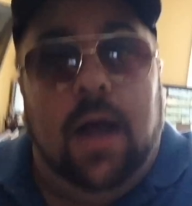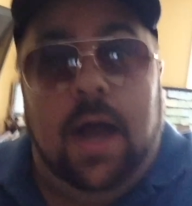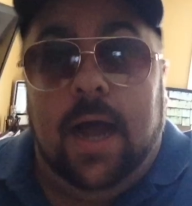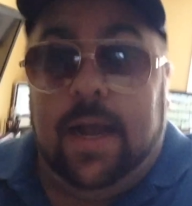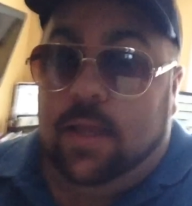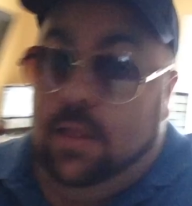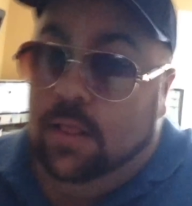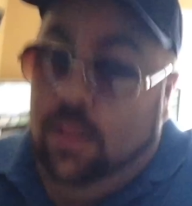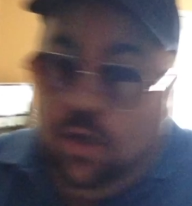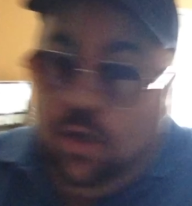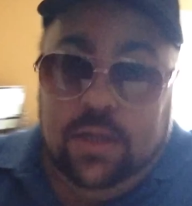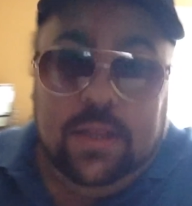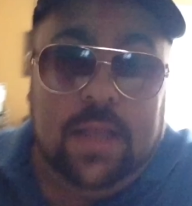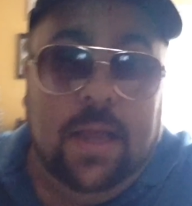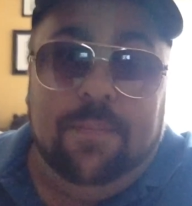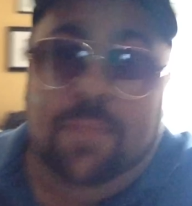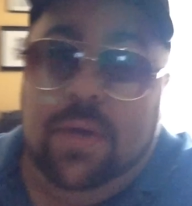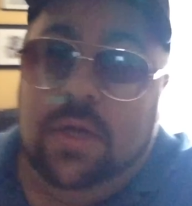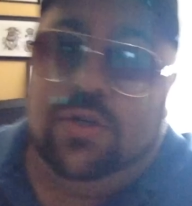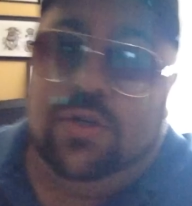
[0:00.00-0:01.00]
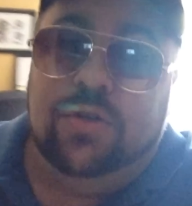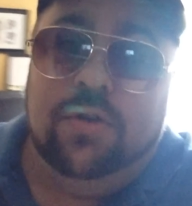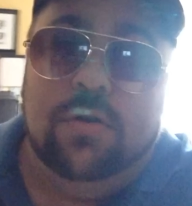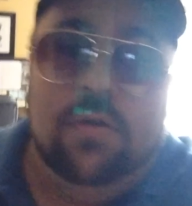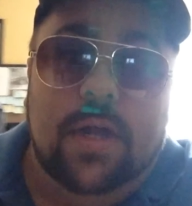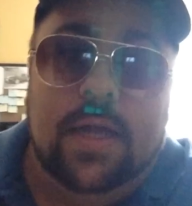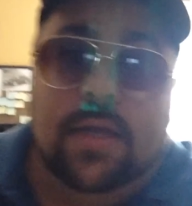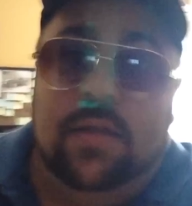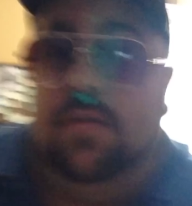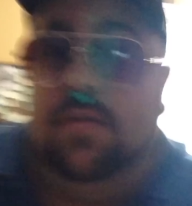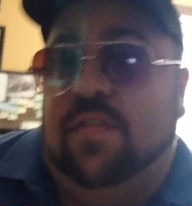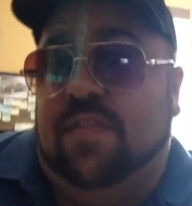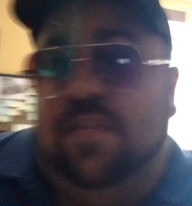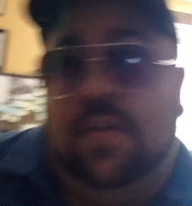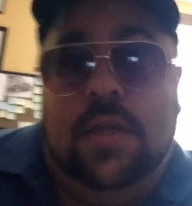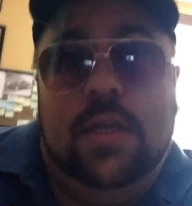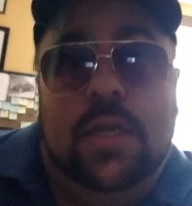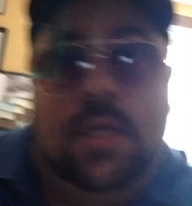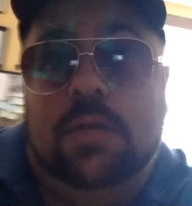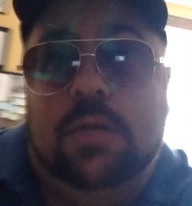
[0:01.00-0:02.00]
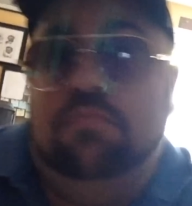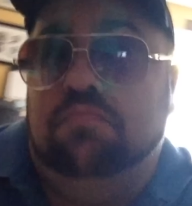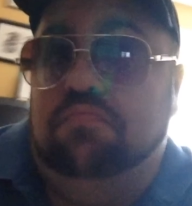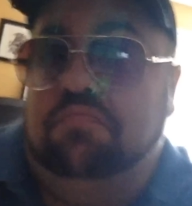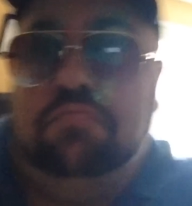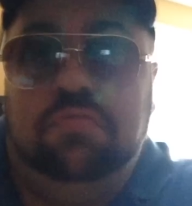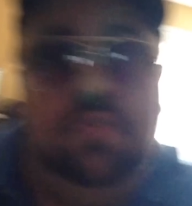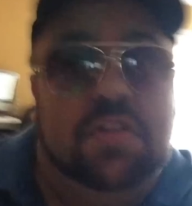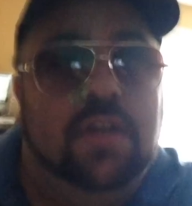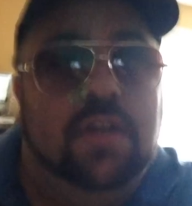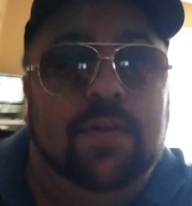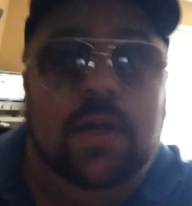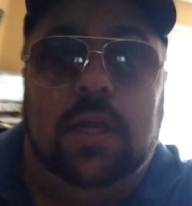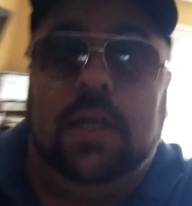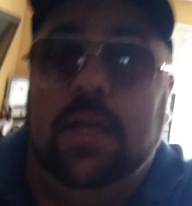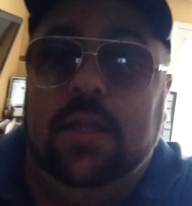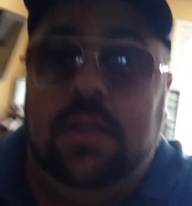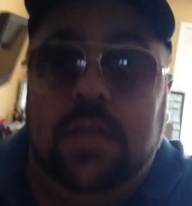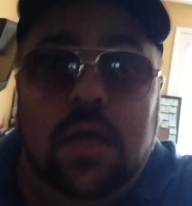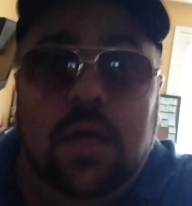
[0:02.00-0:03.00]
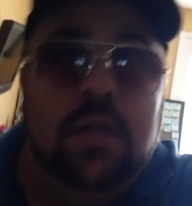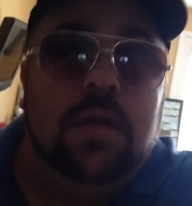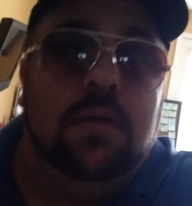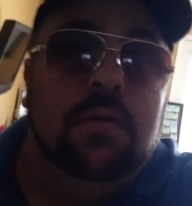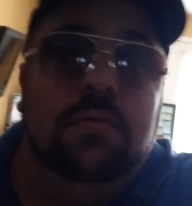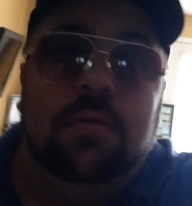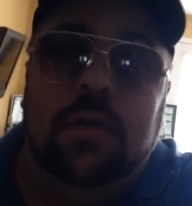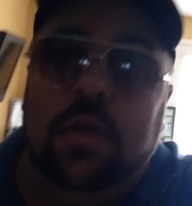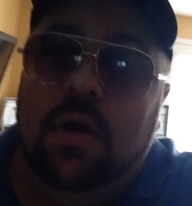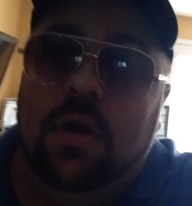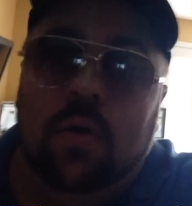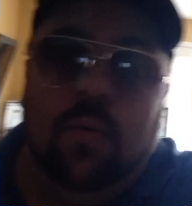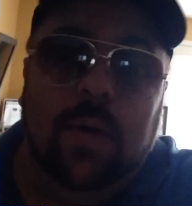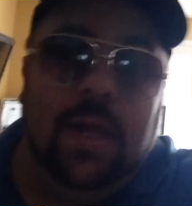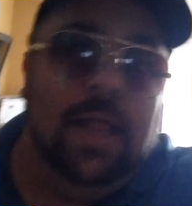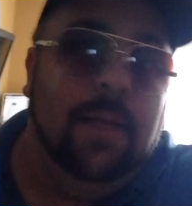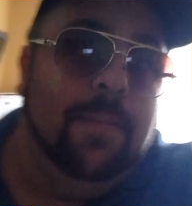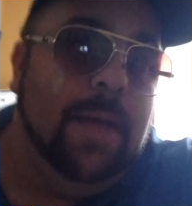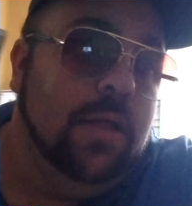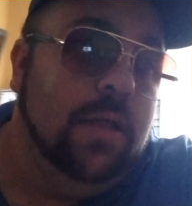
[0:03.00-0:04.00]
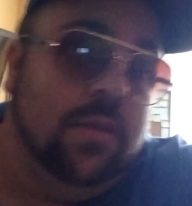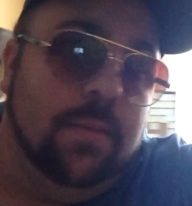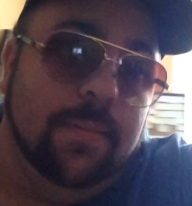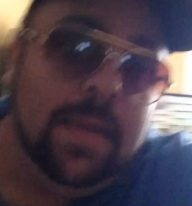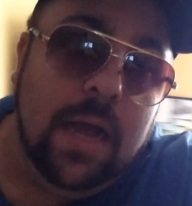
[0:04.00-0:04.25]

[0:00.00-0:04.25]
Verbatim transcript: I can look at that picture and see stuff I can get done, you know, while I'm out and